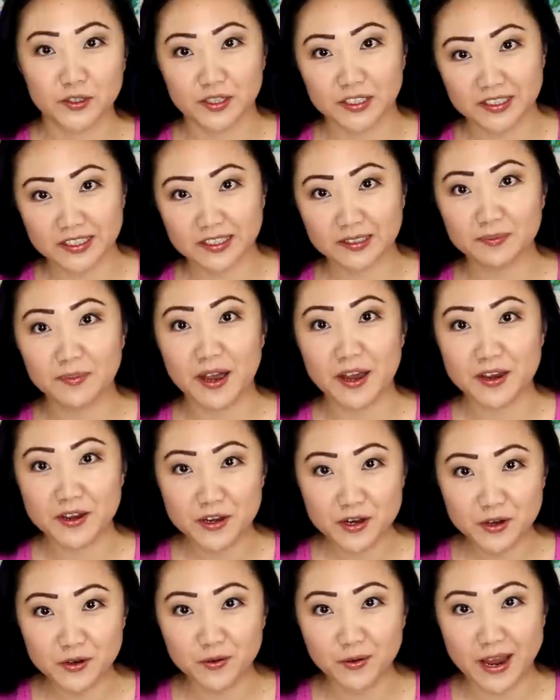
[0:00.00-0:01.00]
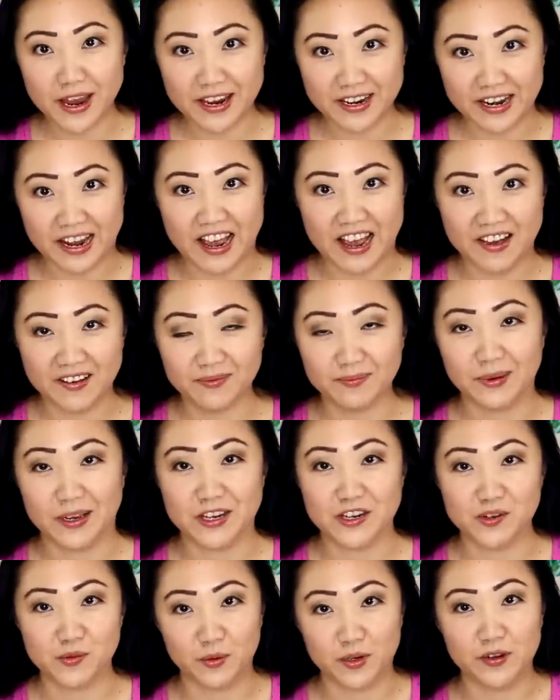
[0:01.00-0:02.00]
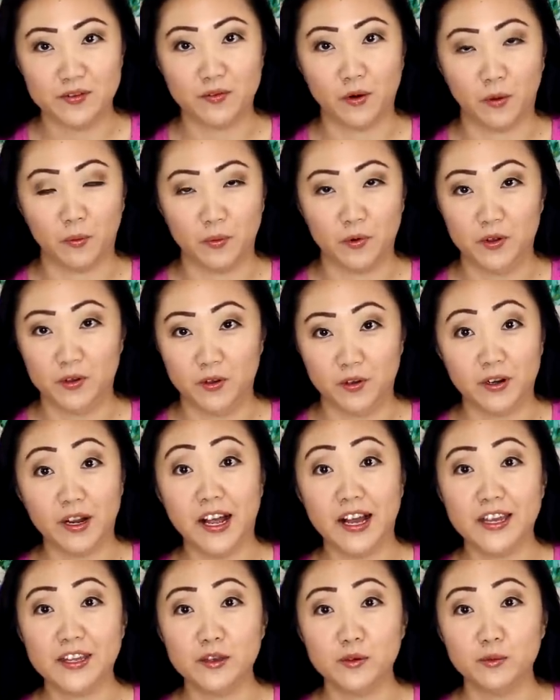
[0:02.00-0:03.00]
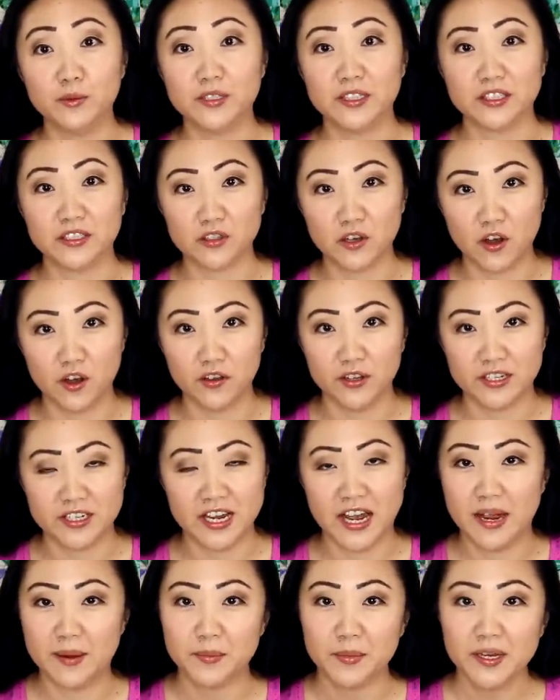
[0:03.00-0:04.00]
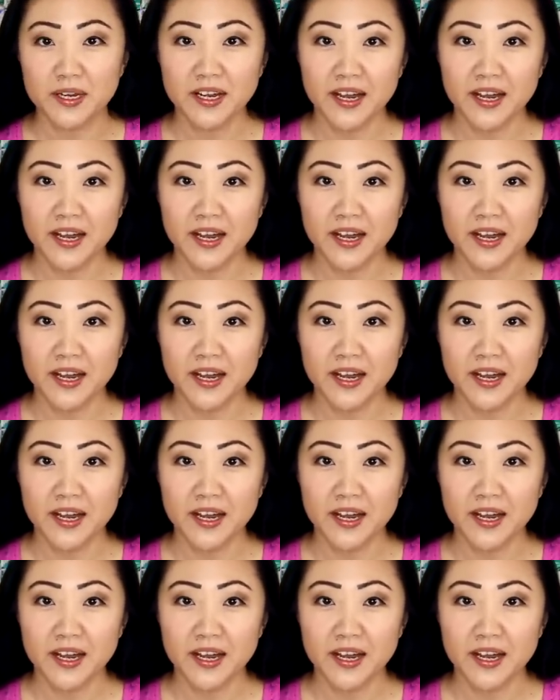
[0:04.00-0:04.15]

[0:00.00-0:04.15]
this is my new 8.5 by 24 ruler. I use this all the time.